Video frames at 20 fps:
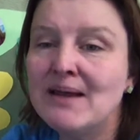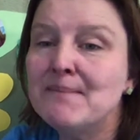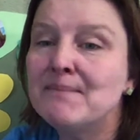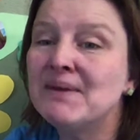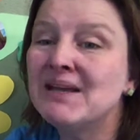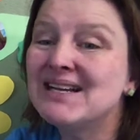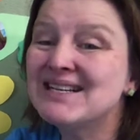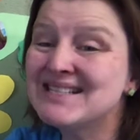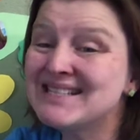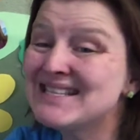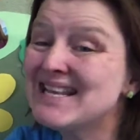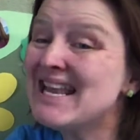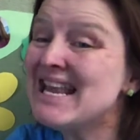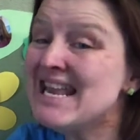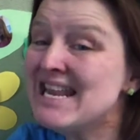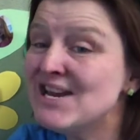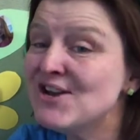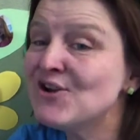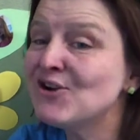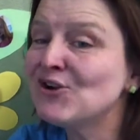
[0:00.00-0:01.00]
because
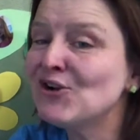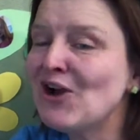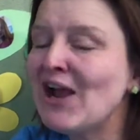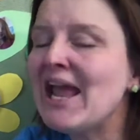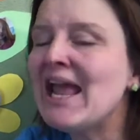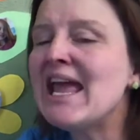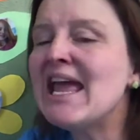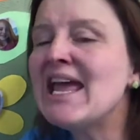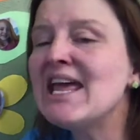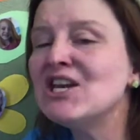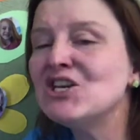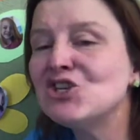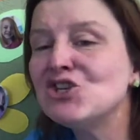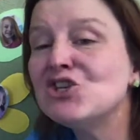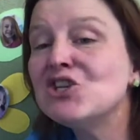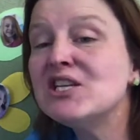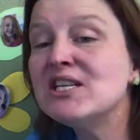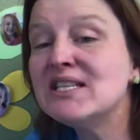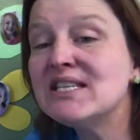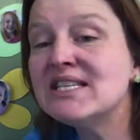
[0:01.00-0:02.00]
in her hand
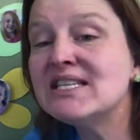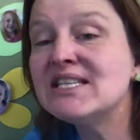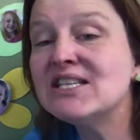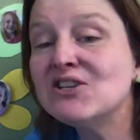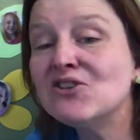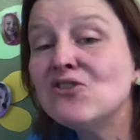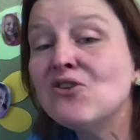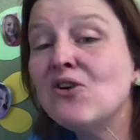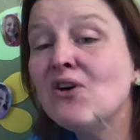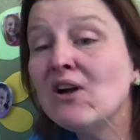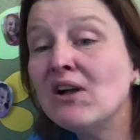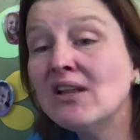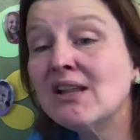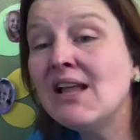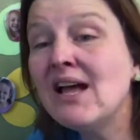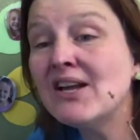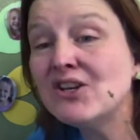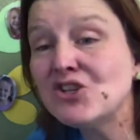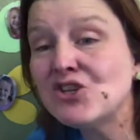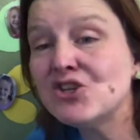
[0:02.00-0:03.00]
she still
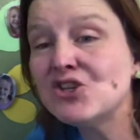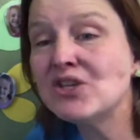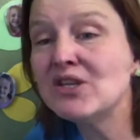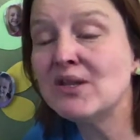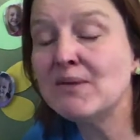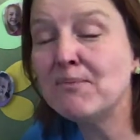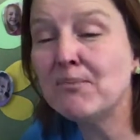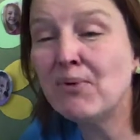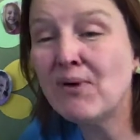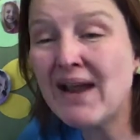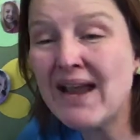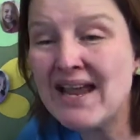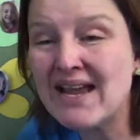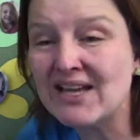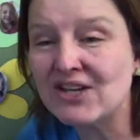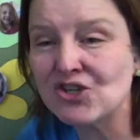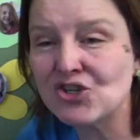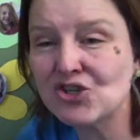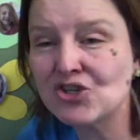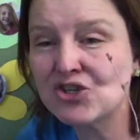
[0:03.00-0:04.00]
clutched the
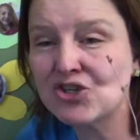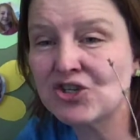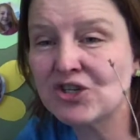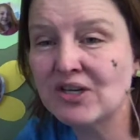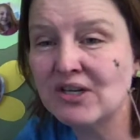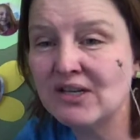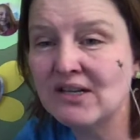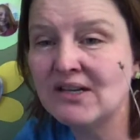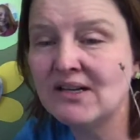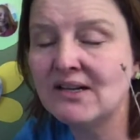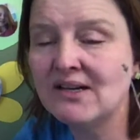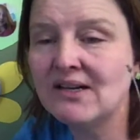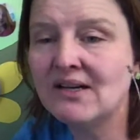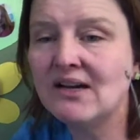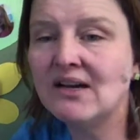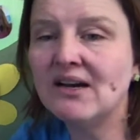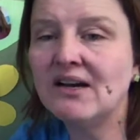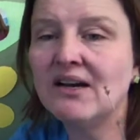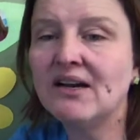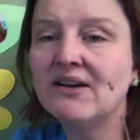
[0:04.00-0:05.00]
branch
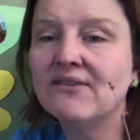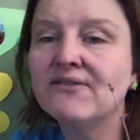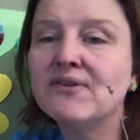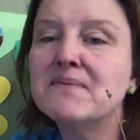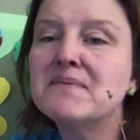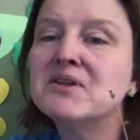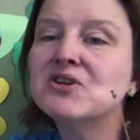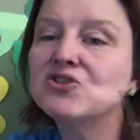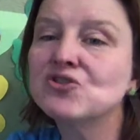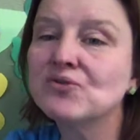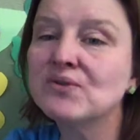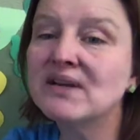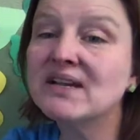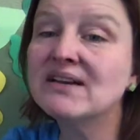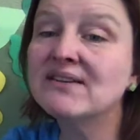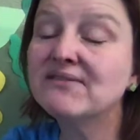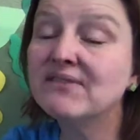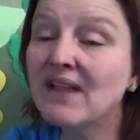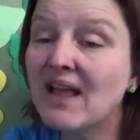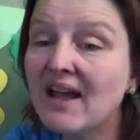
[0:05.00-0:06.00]
from the tree
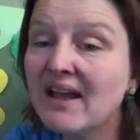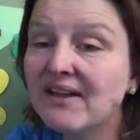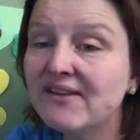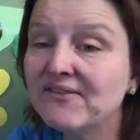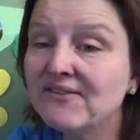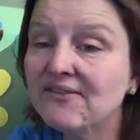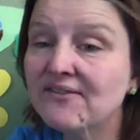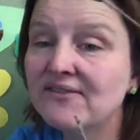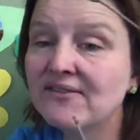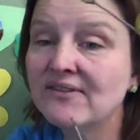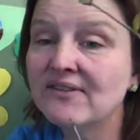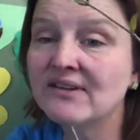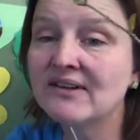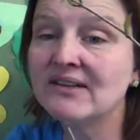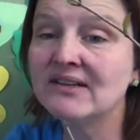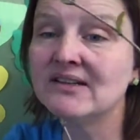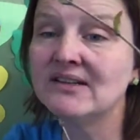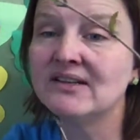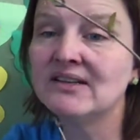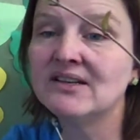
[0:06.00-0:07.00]
of life,
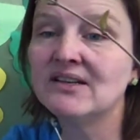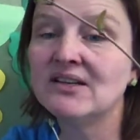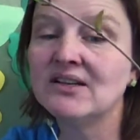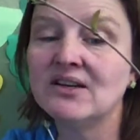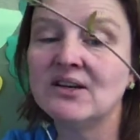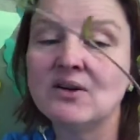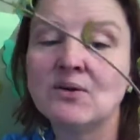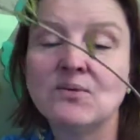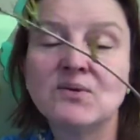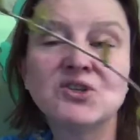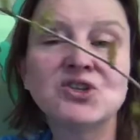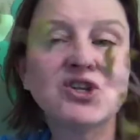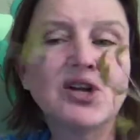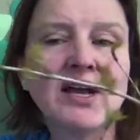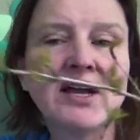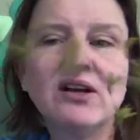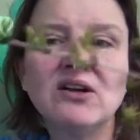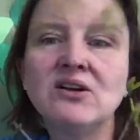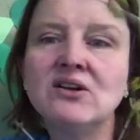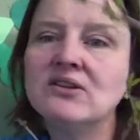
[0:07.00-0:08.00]
which
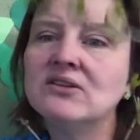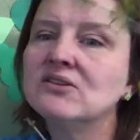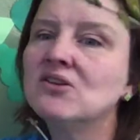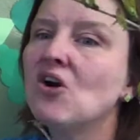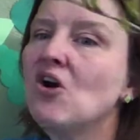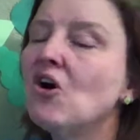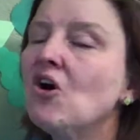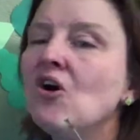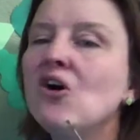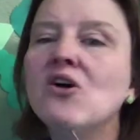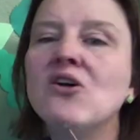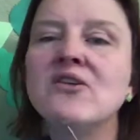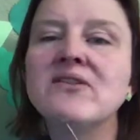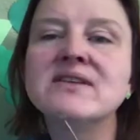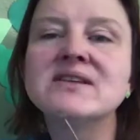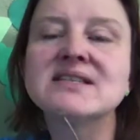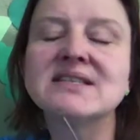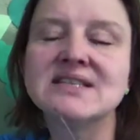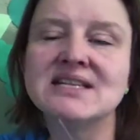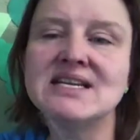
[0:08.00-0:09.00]
held all
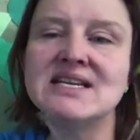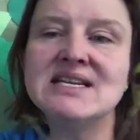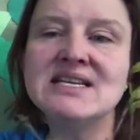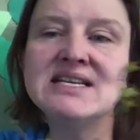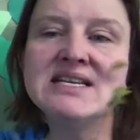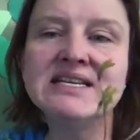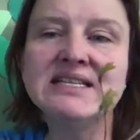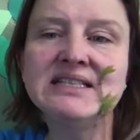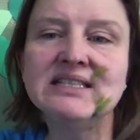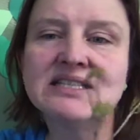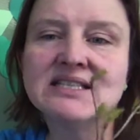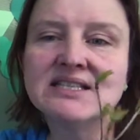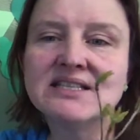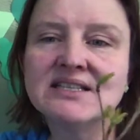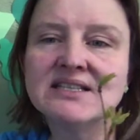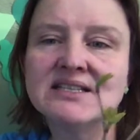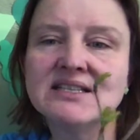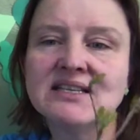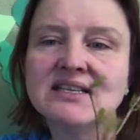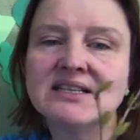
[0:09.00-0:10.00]
the seeds
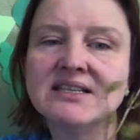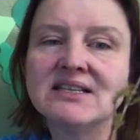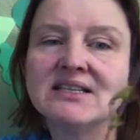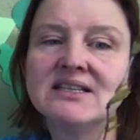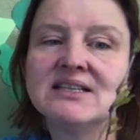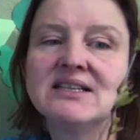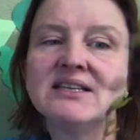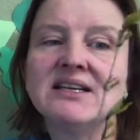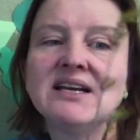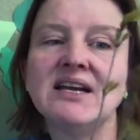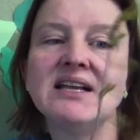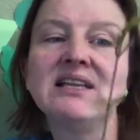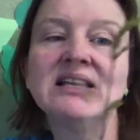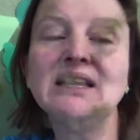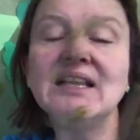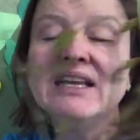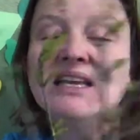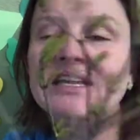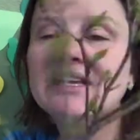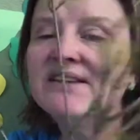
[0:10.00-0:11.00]
and
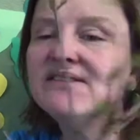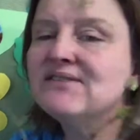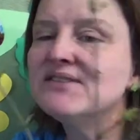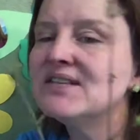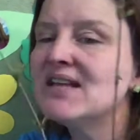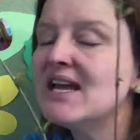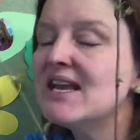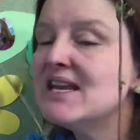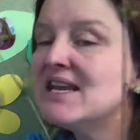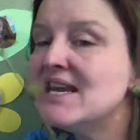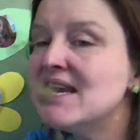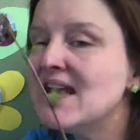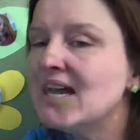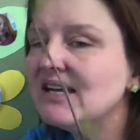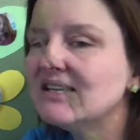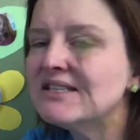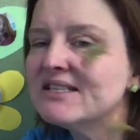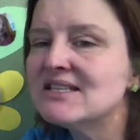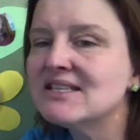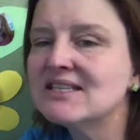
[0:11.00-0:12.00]
leaves and
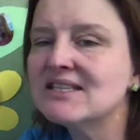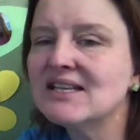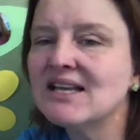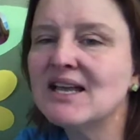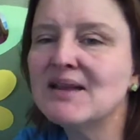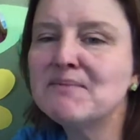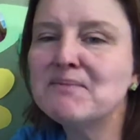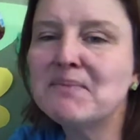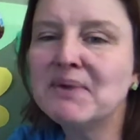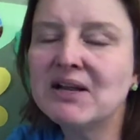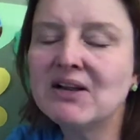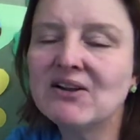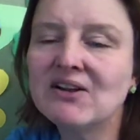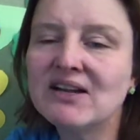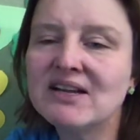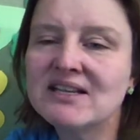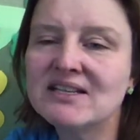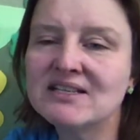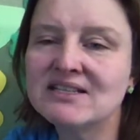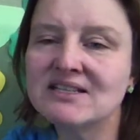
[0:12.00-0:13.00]
nuts and
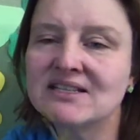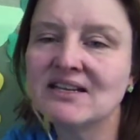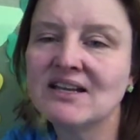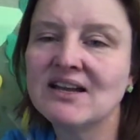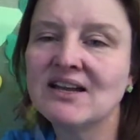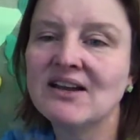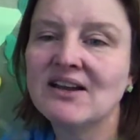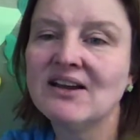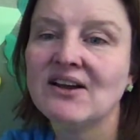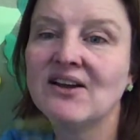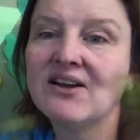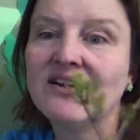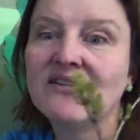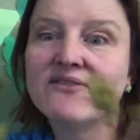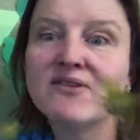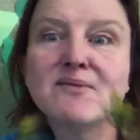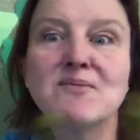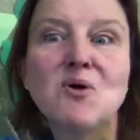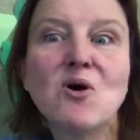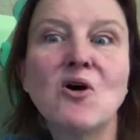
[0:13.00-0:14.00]
berries
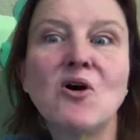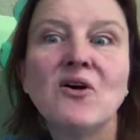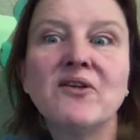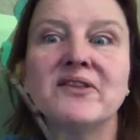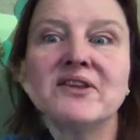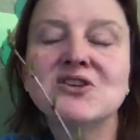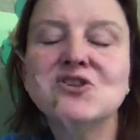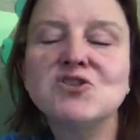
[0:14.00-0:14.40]
from all the